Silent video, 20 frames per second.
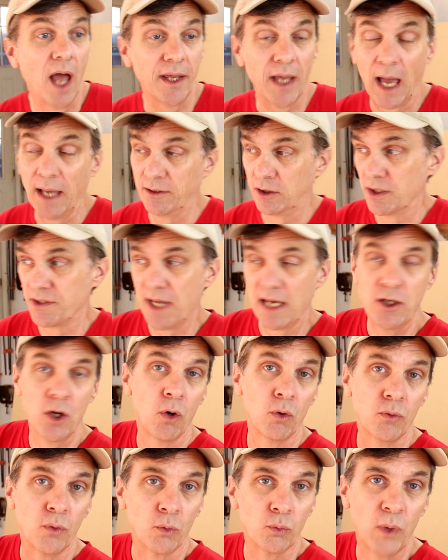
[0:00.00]
because I
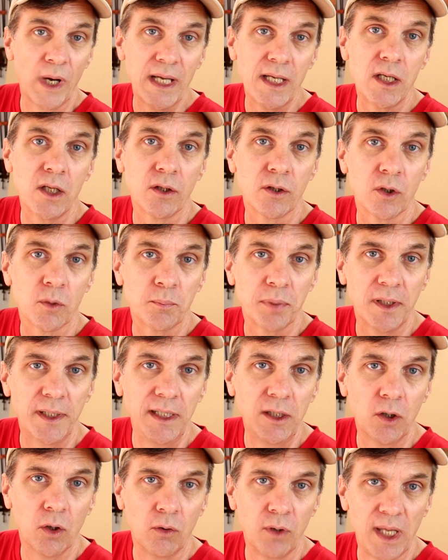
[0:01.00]
know the regular
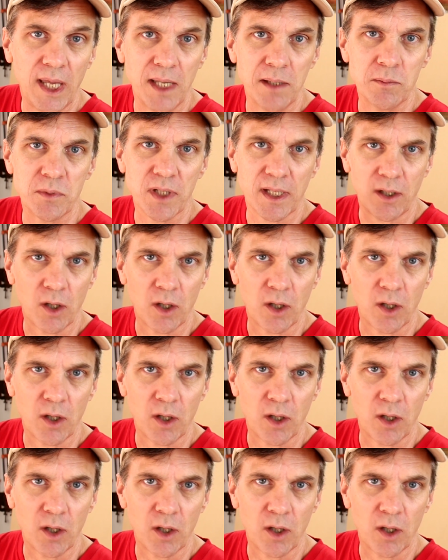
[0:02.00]
Plinko games,